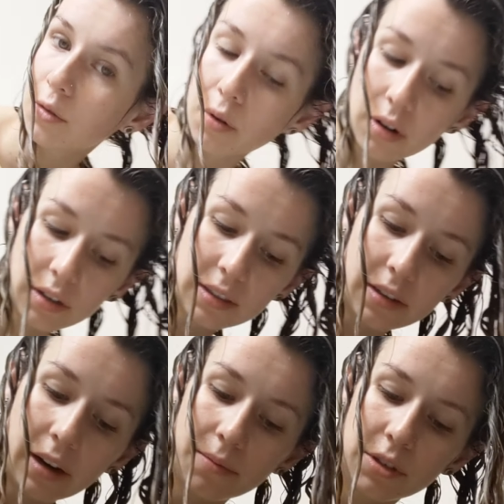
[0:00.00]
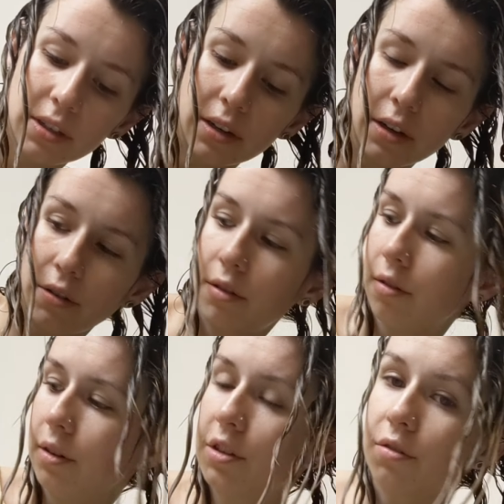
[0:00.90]
twirled, so now I'm just going to go
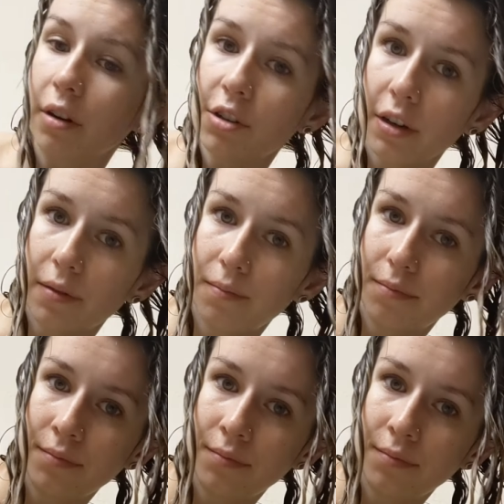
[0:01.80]
through and scrunch it.